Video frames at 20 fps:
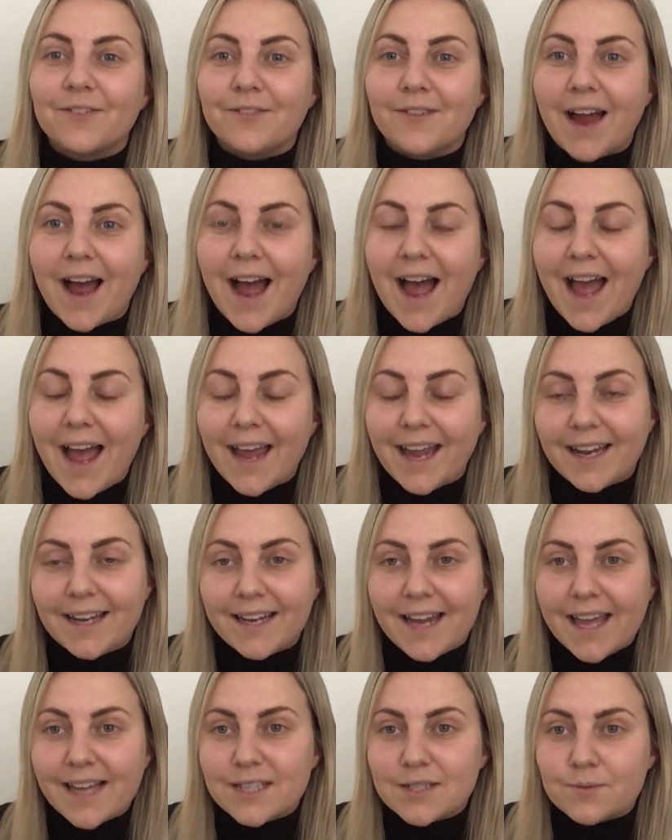Right,
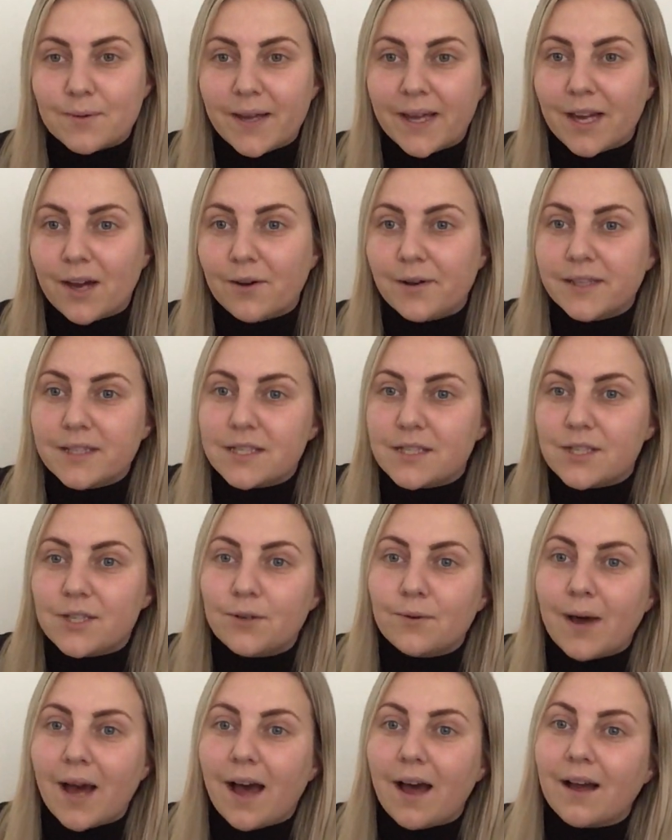next we're going to
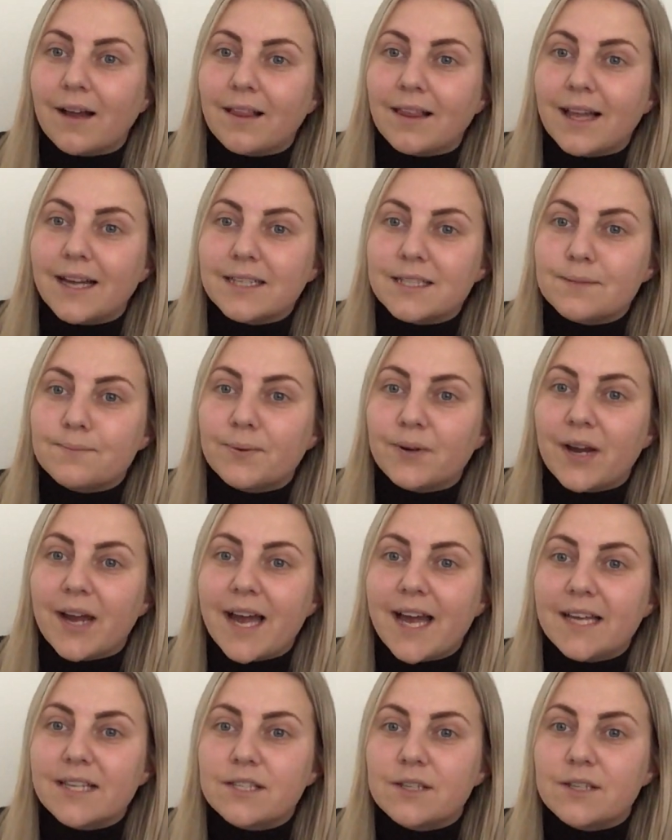do our class prayer.